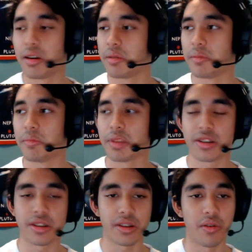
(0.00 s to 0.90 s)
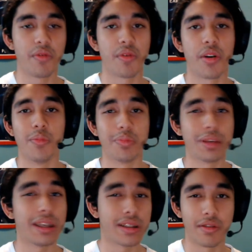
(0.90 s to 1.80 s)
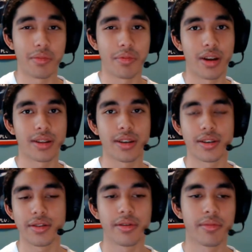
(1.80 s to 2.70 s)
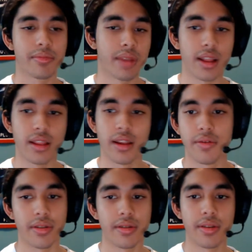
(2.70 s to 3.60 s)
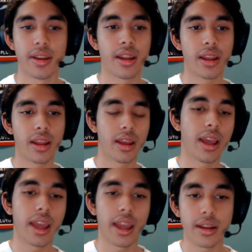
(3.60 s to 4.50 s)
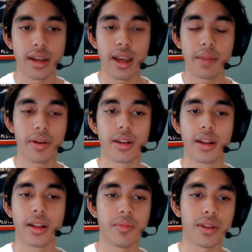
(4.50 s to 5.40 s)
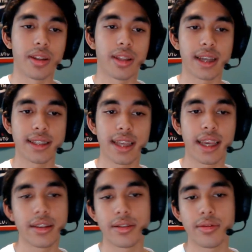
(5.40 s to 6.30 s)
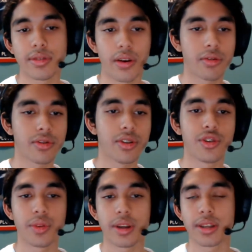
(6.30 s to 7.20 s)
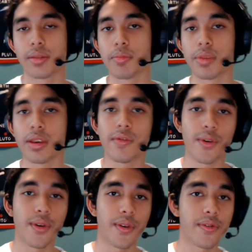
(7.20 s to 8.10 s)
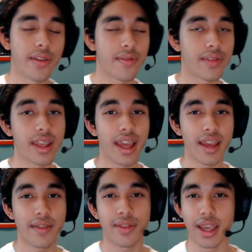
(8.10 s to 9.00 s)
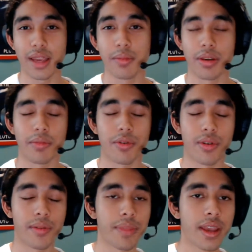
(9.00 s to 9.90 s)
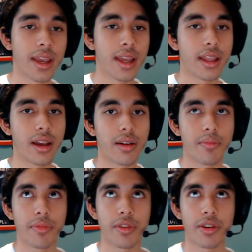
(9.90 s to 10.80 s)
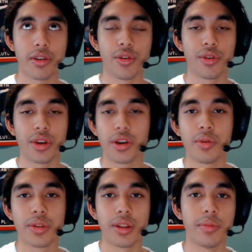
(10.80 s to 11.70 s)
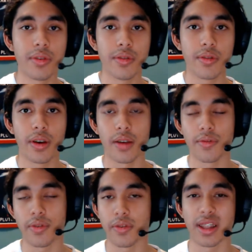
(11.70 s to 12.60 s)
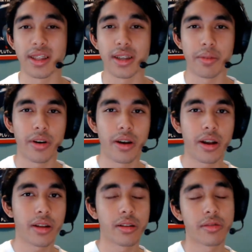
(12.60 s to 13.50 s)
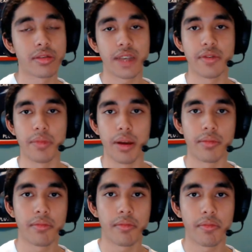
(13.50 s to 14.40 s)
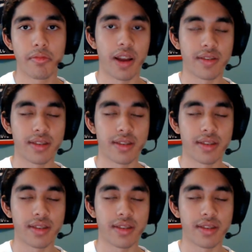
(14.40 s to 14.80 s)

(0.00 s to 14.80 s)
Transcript: It's just an overall beast of a processor. I love it. And I paired that up with a nice Asus ROG Strix B450F gaming board. Now, you can go with a B450 Tomahawk, save you about $5-6,